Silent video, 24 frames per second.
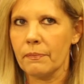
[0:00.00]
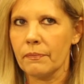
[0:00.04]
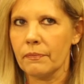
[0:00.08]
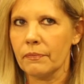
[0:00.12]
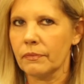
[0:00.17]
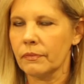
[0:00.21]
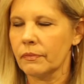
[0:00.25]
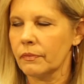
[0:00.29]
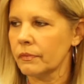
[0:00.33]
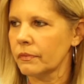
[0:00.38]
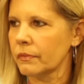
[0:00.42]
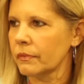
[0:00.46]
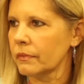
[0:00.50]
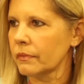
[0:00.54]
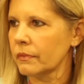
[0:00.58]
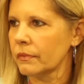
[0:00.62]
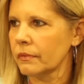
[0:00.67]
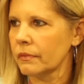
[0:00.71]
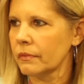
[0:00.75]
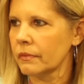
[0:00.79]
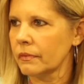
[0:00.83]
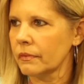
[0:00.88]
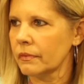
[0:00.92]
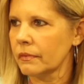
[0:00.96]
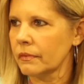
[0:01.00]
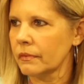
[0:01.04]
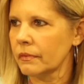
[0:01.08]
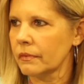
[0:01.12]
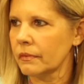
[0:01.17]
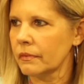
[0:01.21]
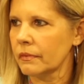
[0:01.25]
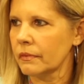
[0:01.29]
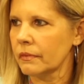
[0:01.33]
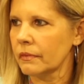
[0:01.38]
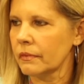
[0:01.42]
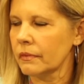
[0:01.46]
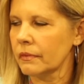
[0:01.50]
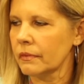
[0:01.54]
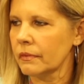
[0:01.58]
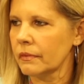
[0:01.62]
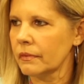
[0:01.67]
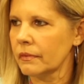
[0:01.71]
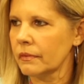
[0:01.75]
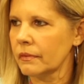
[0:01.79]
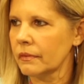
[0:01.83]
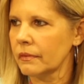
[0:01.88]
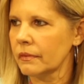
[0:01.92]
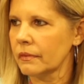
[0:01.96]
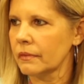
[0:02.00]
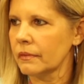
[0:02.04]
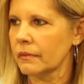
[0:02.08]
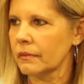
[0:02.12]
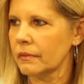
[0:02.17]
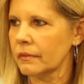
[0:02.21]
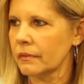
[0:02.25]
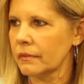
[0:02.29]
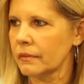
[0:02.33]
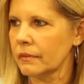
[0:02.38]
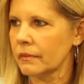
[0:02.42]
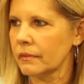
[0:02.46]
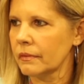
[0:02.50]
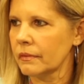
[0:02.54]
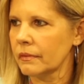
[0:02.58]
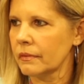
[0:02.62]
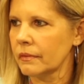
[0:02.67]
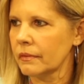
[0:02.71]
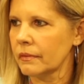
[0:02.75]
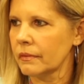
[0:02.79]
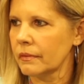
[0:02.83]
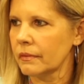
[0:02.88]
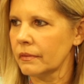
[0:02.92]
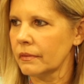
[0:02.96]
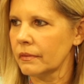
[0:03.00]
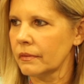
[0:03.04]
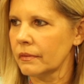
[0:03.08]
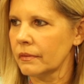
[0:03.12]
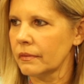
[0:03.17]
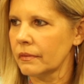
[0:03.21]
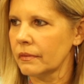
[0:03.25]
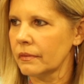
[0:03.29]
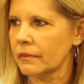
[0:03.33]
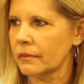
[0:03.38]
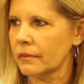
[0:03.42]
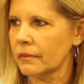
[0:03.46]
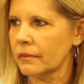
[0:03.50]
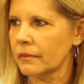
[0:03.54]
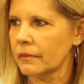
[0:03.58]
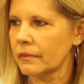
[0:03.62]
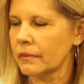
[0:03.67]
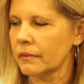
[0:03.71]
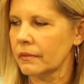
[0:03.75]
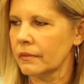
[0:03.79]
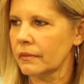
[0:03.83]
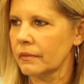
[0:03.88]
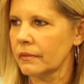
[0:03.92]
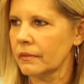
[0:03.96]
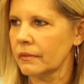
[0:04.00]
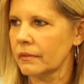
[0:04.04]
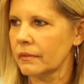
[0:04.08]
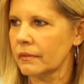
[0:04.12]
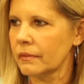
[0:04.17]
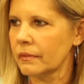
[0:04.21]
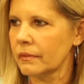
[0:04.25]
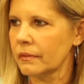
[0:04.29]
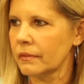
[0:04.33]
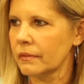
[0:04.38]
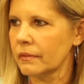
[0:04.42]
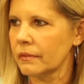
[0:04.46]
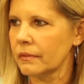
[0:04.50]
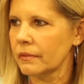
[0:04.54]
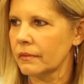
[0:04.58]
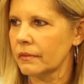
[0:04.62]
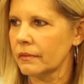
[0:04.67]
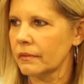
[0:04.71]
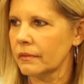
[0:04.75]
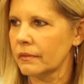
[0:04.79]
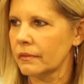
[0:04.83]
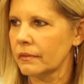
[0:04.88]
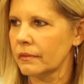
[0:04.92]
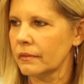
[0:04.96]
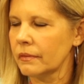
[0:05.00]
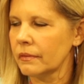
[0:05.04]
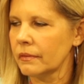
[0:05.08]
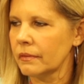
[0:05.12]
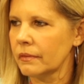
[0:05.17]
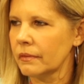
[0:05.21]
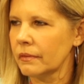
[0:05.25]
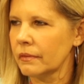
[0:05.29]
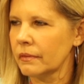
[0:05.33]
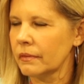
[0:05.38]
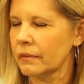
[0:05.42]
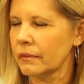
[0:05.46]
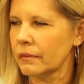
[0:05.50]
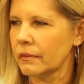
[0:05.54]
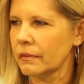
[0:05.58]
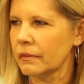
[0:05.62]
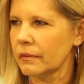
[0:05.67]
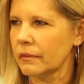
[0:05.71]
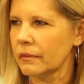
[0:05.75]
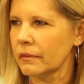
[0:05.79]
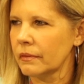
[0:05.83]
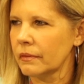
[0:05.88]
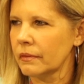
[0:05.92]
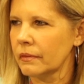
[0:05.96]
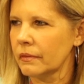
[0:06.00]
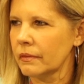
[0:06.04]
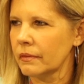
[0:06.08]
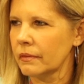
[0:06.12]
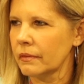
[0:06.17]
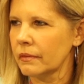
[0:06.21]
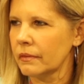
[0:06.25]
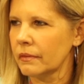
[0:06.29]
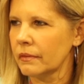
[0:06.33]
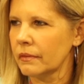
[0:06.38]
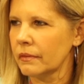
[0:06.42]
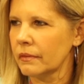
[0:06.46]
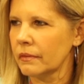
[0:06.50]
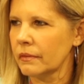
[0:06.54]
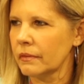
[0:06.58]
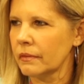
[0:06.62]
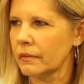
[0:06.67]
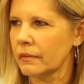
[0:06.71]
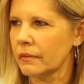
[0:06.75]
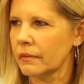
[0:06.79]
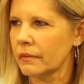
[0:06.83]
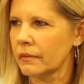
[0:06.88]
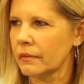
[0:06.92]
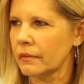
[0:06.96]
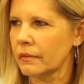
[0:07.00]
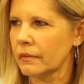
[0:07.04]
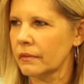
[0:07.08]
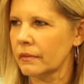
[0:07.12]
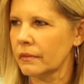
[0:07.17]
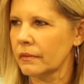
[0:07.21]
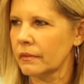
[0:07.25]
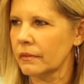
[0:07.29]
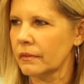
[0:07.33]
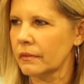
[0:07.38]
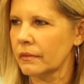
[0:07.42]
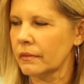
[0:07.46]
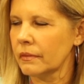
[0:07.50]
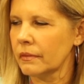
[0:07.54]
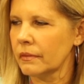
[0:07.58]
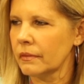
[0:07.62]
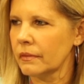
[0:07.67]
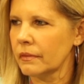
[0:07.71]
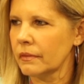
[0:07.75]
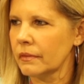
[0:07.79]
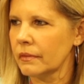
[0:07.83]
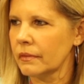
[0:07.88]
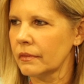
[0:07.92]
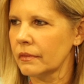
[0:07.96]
[no speech]